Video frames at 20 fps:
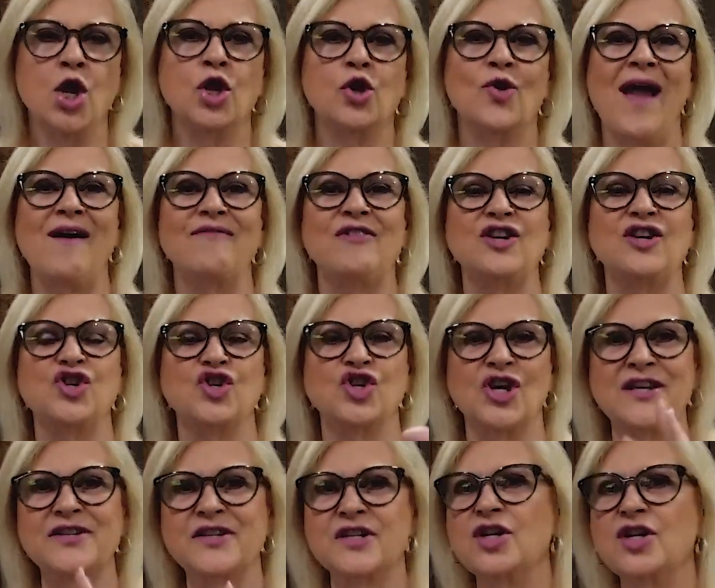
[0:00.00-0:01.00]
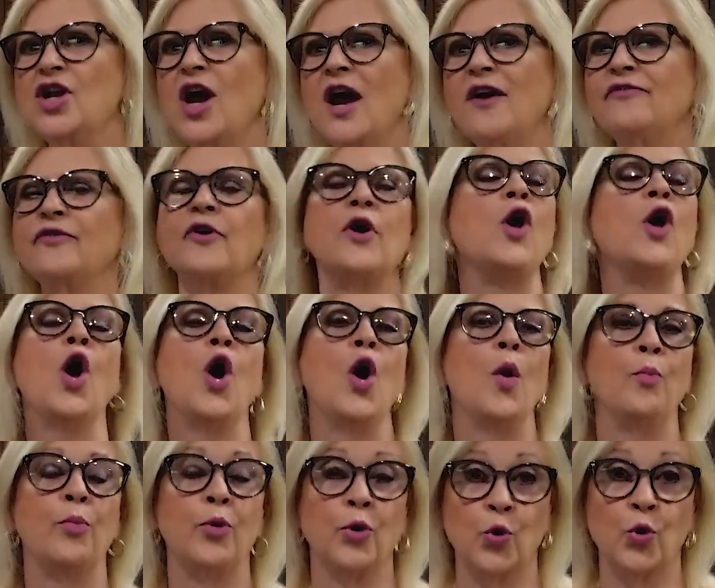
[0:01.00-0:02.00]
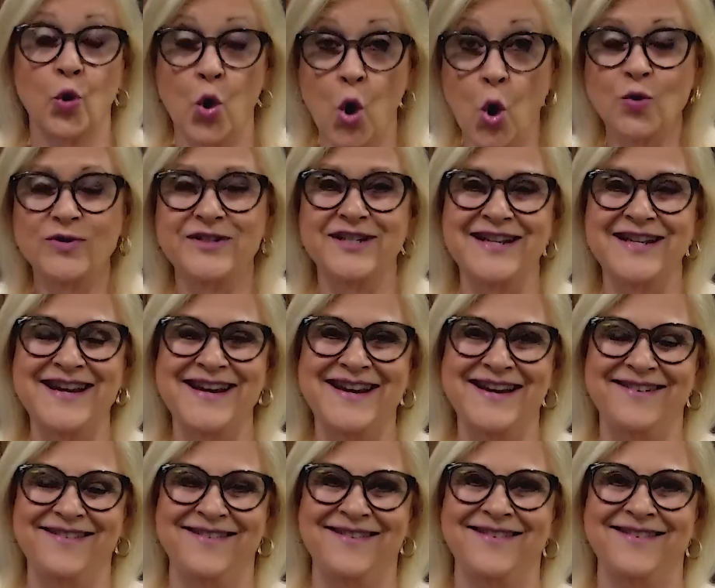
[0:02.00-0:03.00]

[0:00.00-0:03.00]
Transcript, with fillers: You're having just enough protein